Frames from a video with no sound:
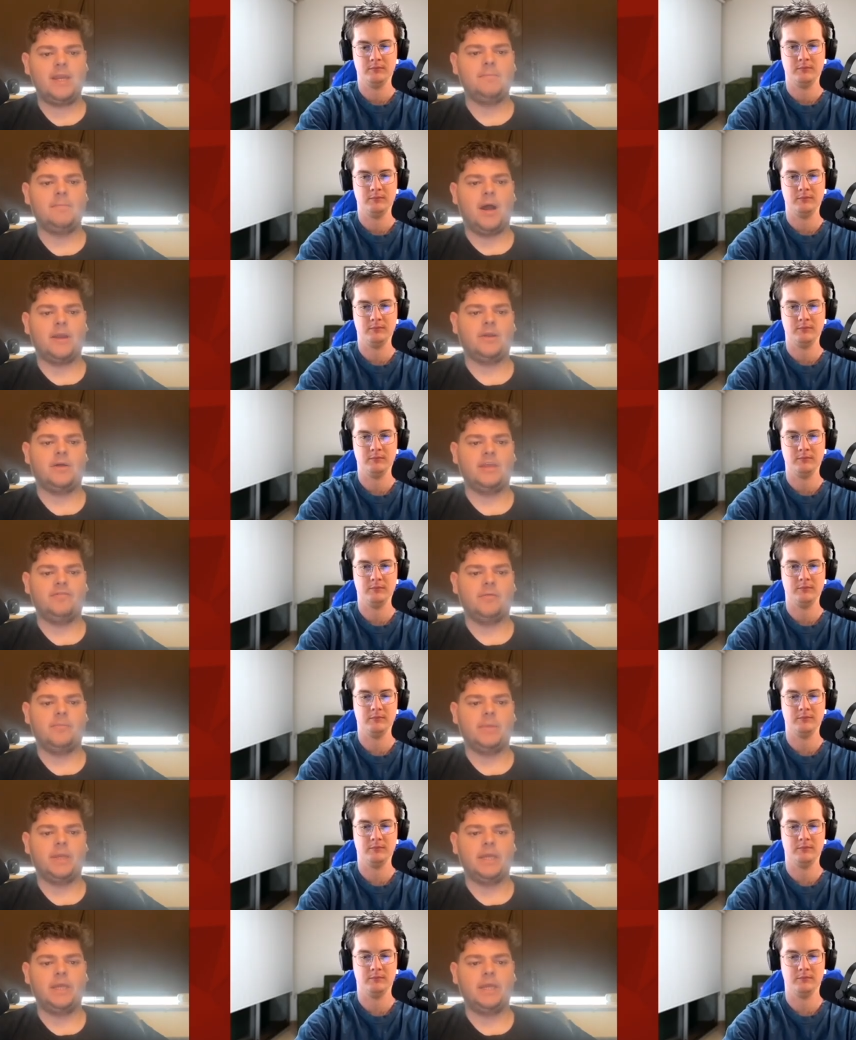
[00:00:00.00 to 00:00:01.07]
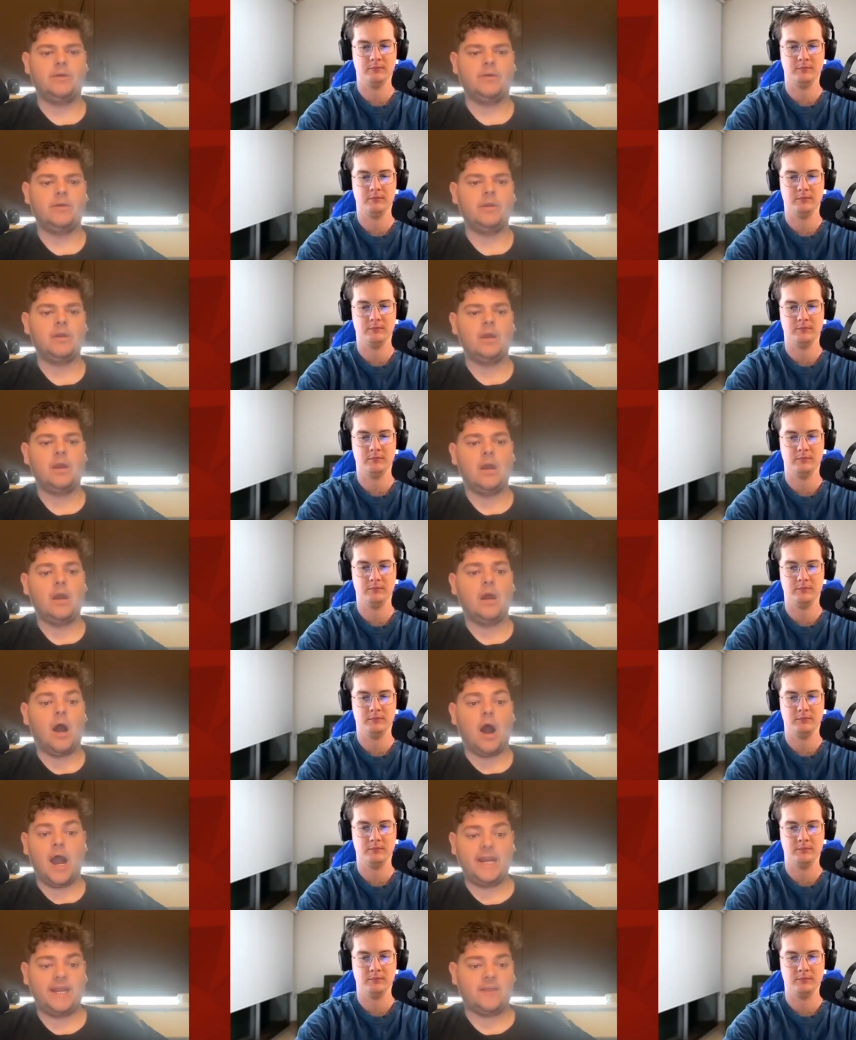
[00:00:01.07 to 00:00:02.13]
Speaker 1: he might not even be leader?
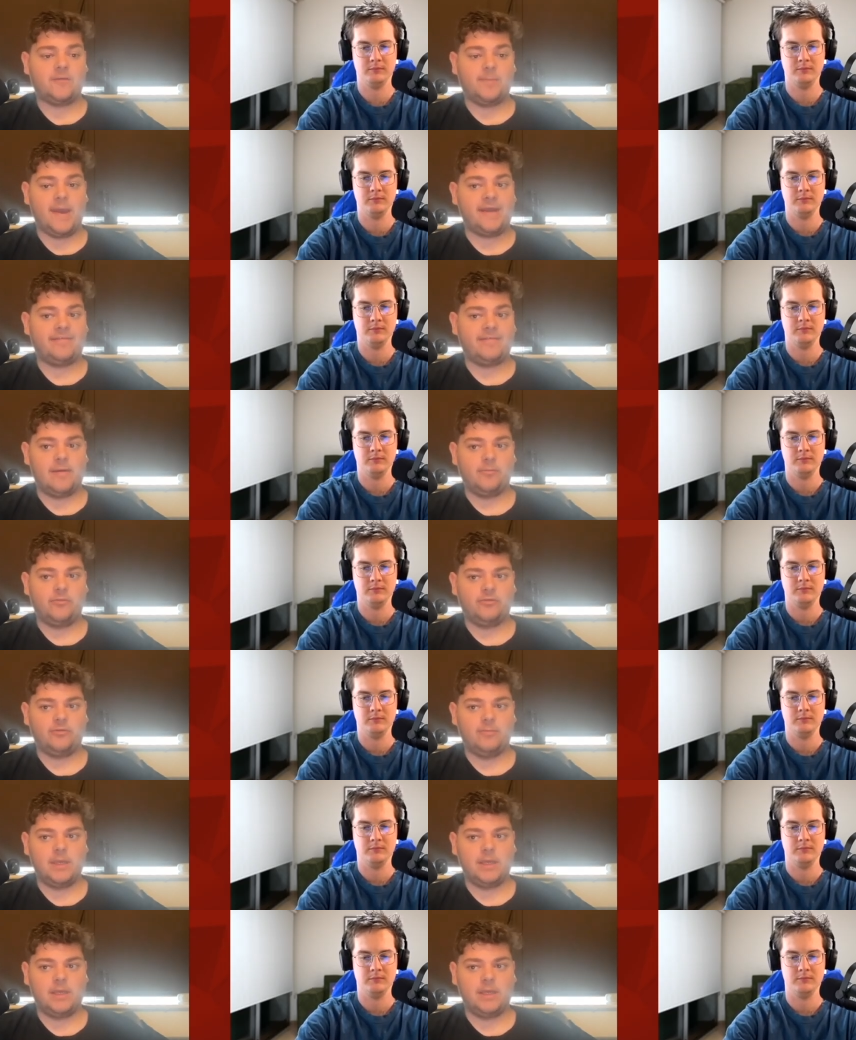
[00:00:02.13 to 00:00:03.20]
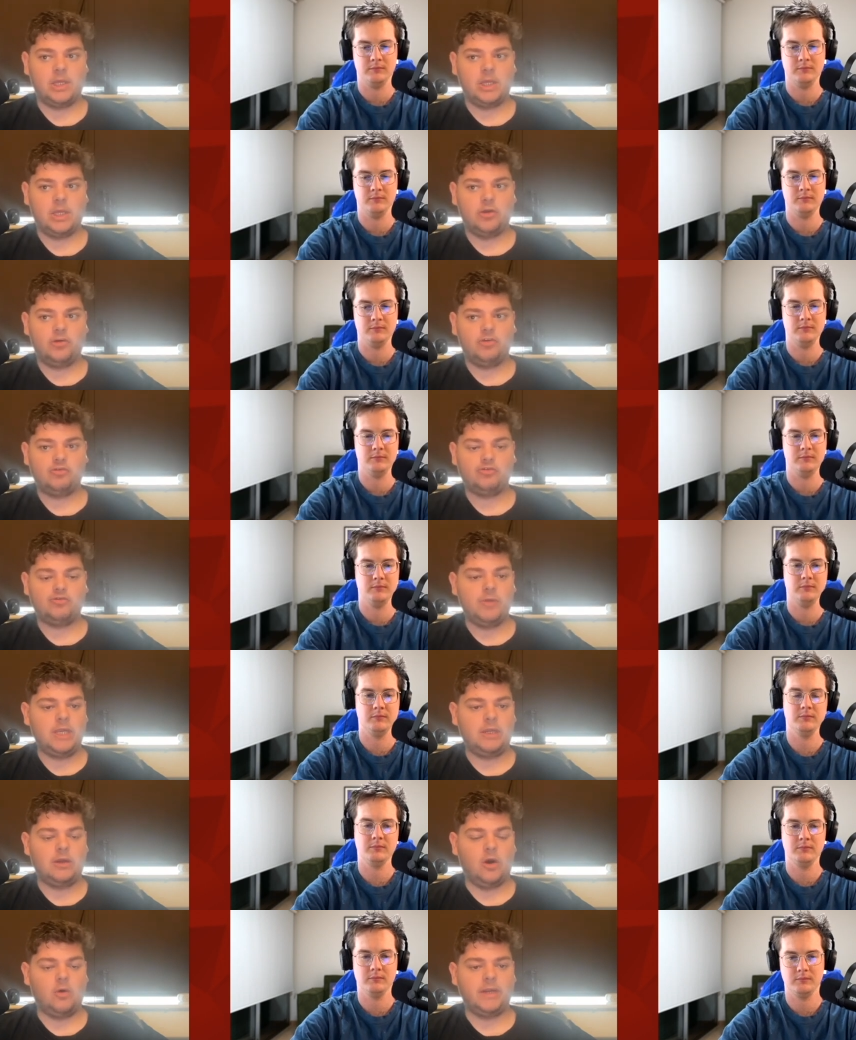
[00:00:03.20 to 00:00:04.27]
I'd expect them to be three
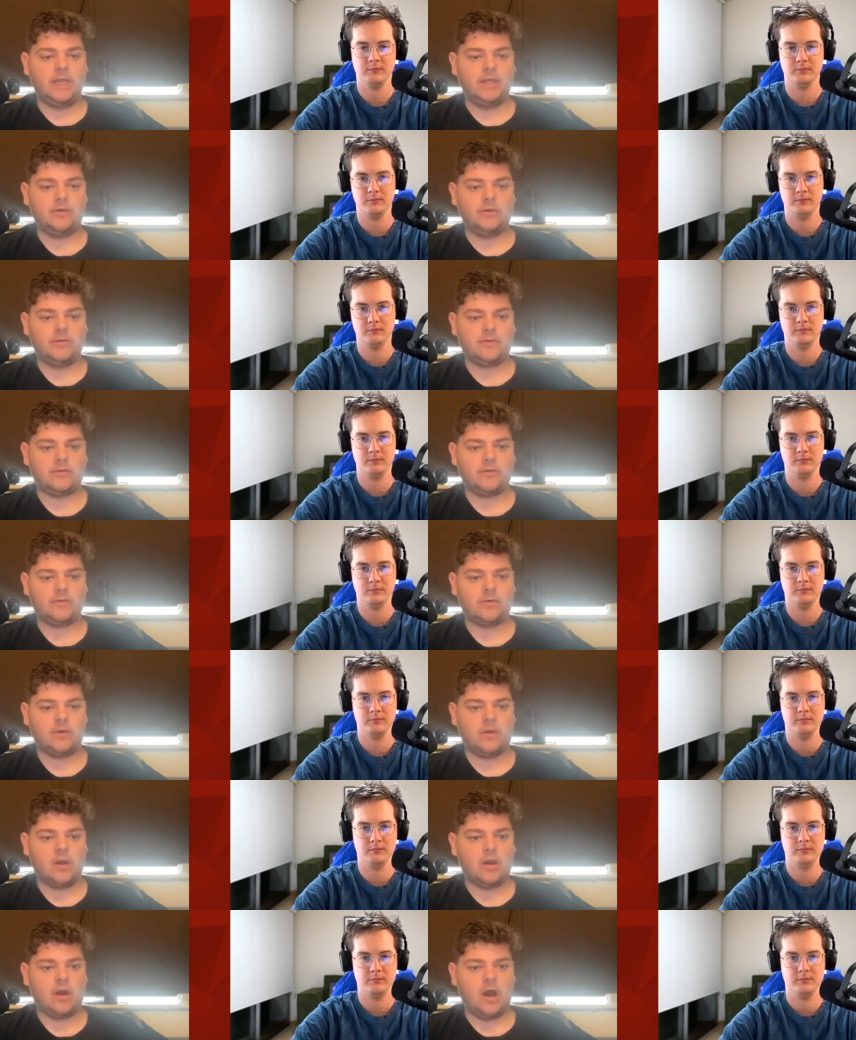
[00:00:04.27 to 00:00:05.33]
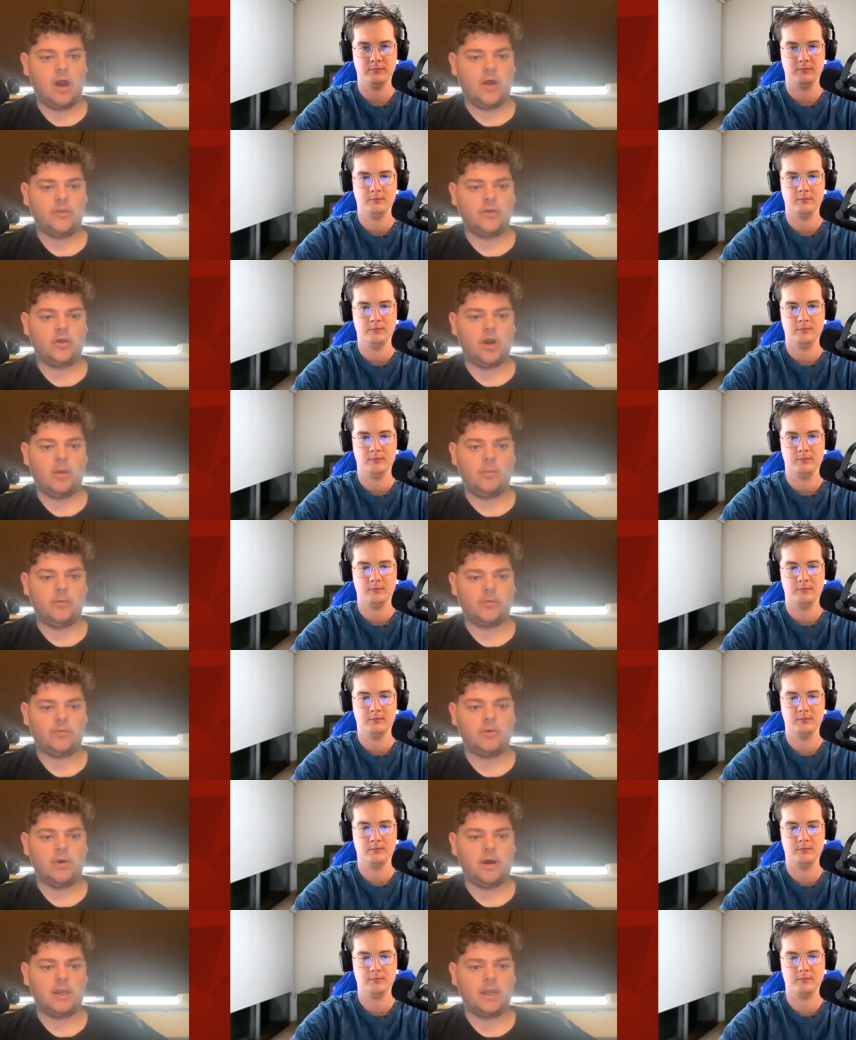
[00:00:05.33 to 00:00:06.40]
co-leaders on the cobble
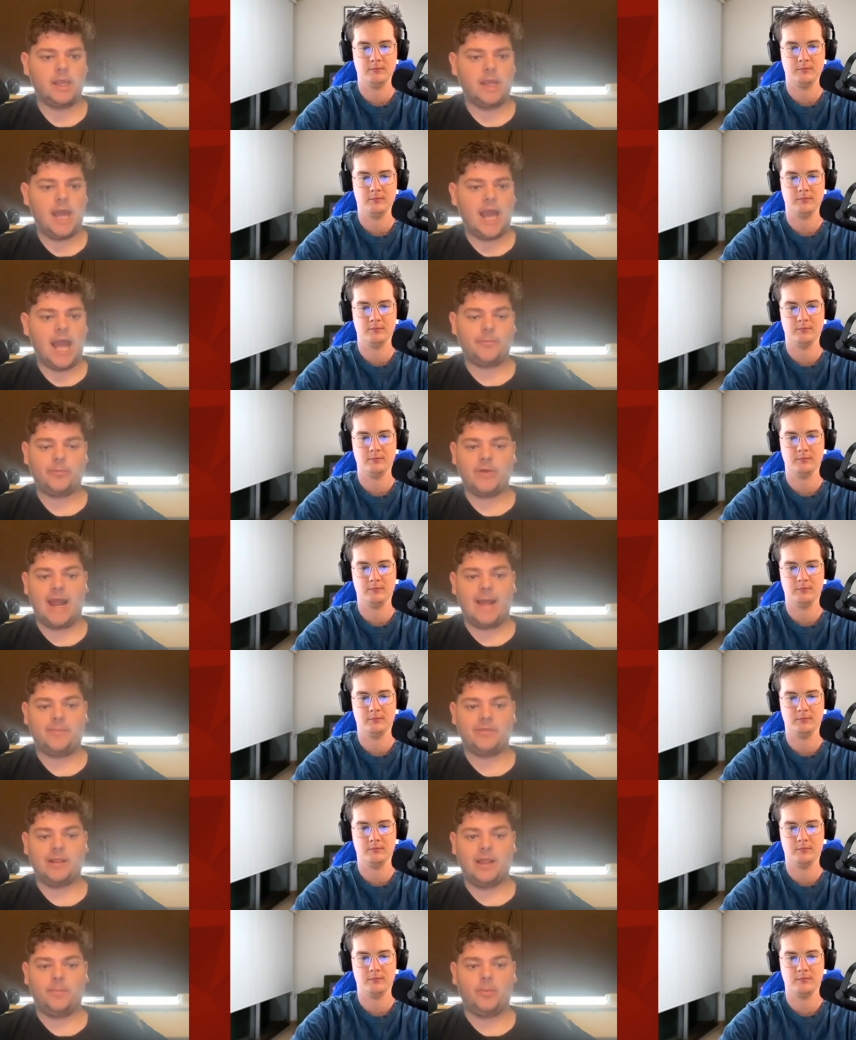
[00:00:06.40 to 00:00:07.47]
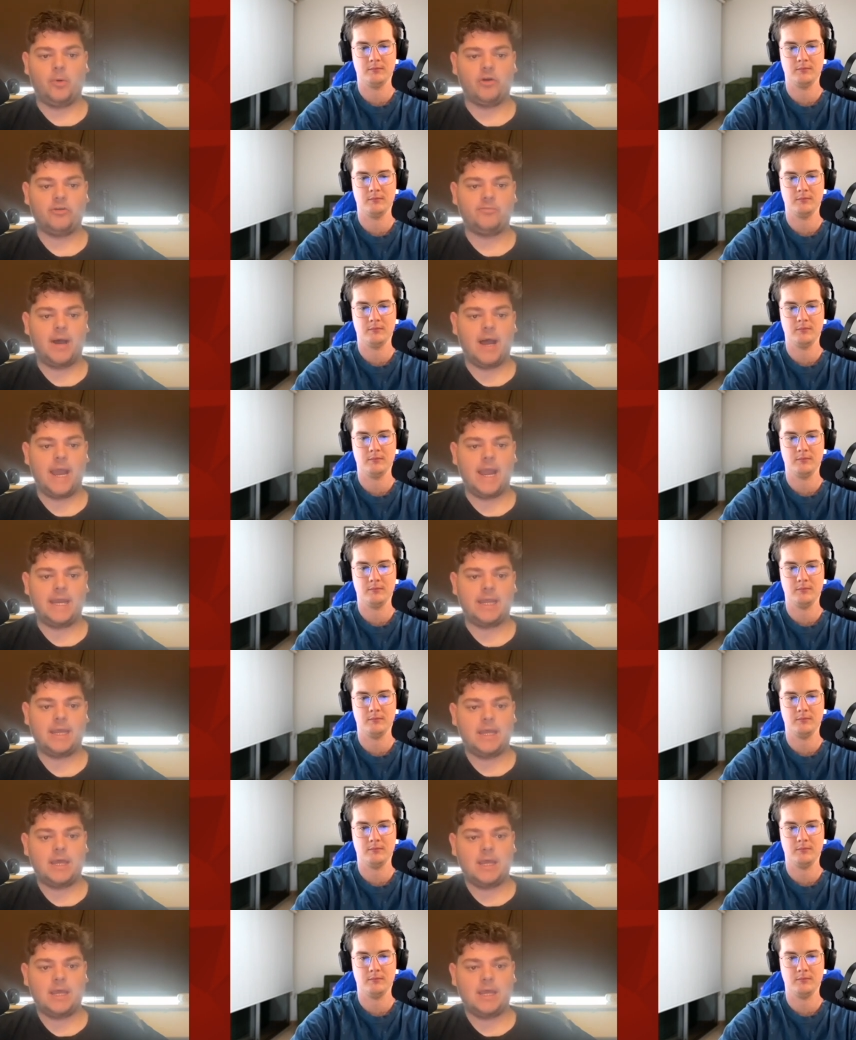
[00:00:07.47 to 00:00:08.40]
squad, and perhaps Laporte might